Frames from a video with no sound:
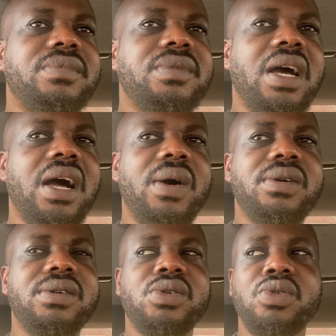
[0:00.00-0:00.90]

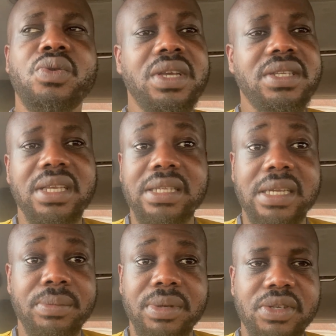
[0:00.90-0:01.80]
how crazy it
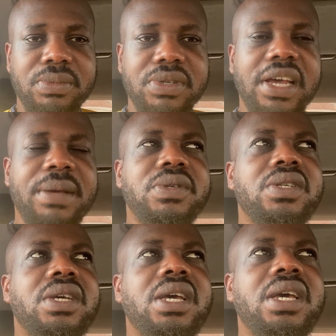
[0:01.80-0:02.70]
can be
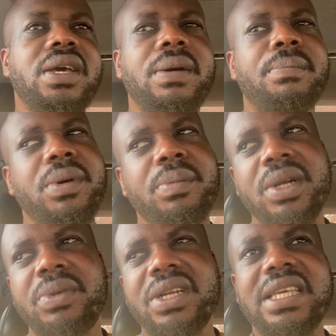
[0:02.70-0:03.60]
sometimes.
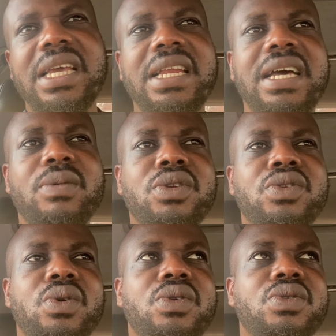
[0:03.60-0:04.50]
But again, I want
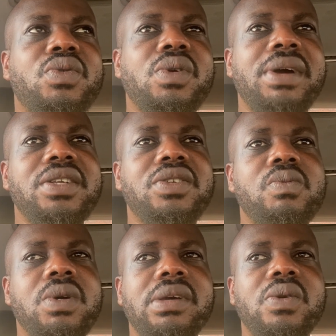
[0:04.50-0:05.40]
to also remind some
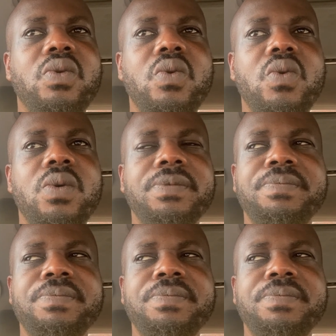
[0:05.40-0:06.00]
women who